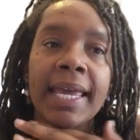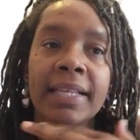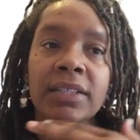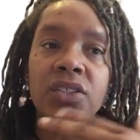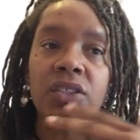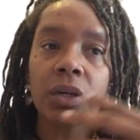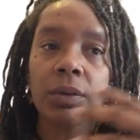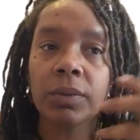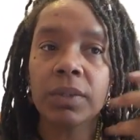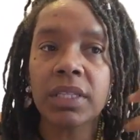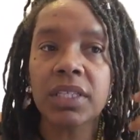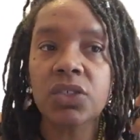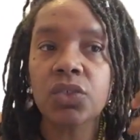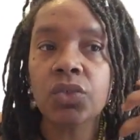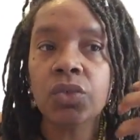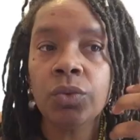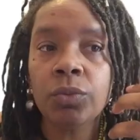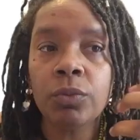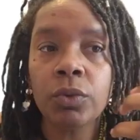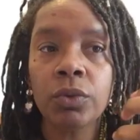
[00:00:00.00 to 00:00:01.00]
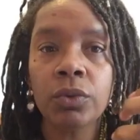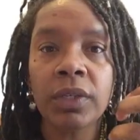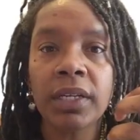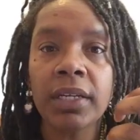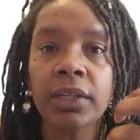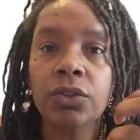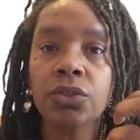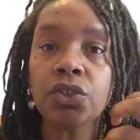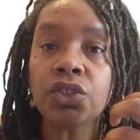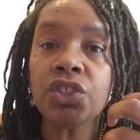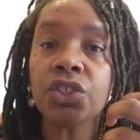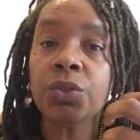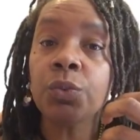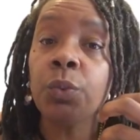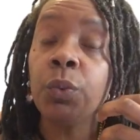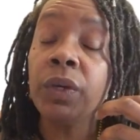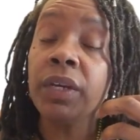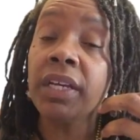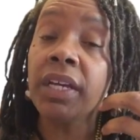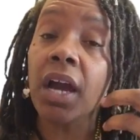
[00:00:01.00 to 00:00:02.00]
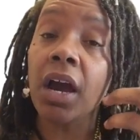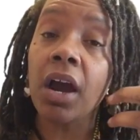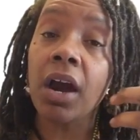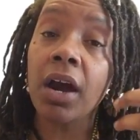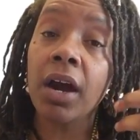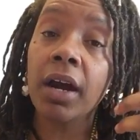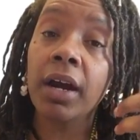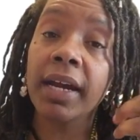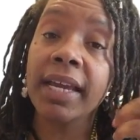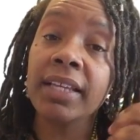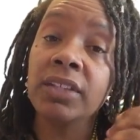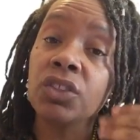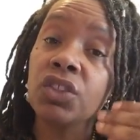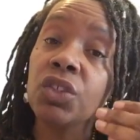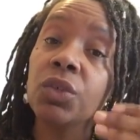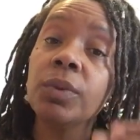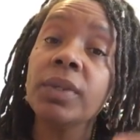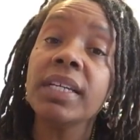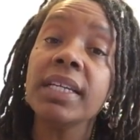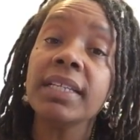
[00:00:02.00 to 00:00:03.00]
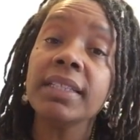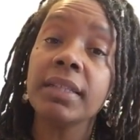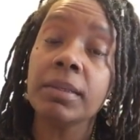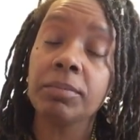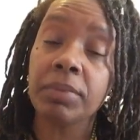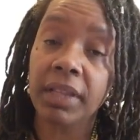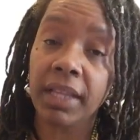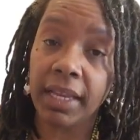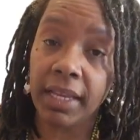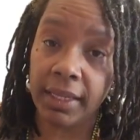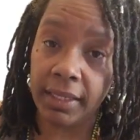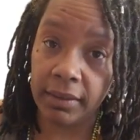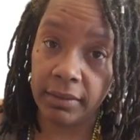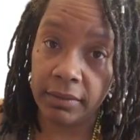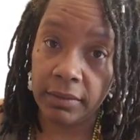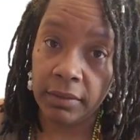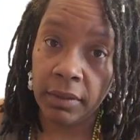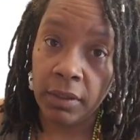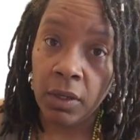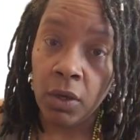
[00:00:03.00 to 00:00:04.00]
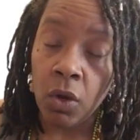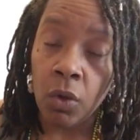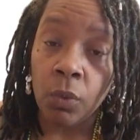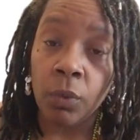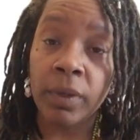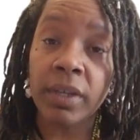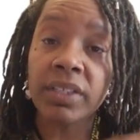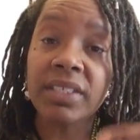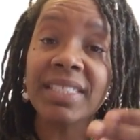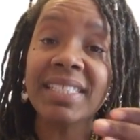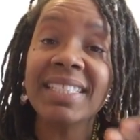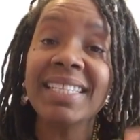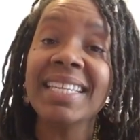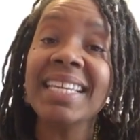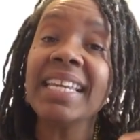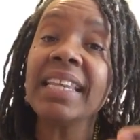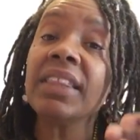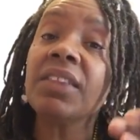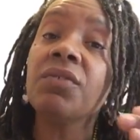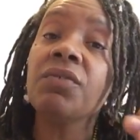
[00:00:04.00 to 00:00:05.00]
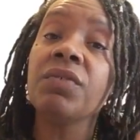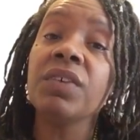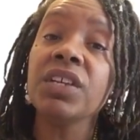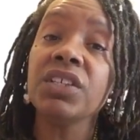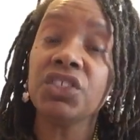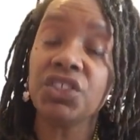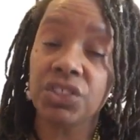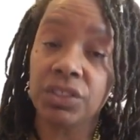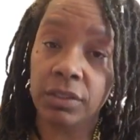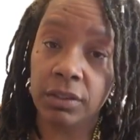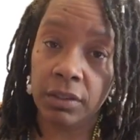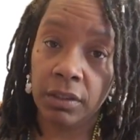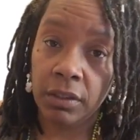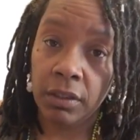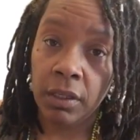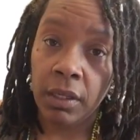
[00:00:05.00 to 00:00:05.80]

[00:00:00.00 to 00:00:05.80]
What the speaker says: And so with this new moon energy, we are intuiting the plan. We are seeing the vision.